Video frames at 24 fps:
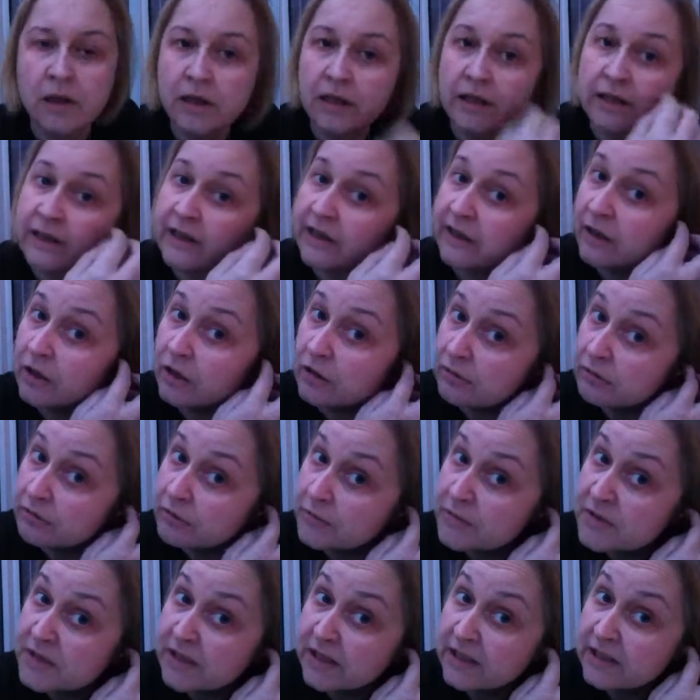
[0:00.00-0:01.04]
I'll get home
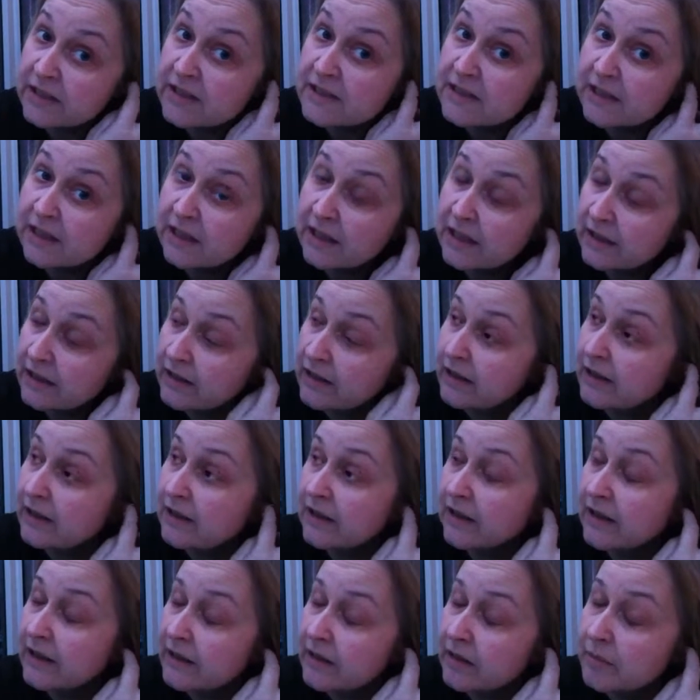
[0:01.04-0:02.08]
from seeing this client, I'll
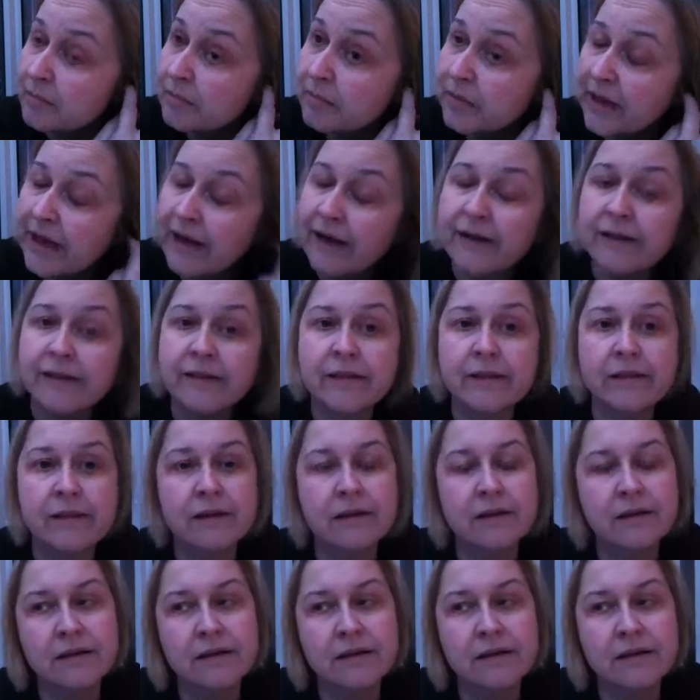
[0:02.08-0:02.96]
get in the bath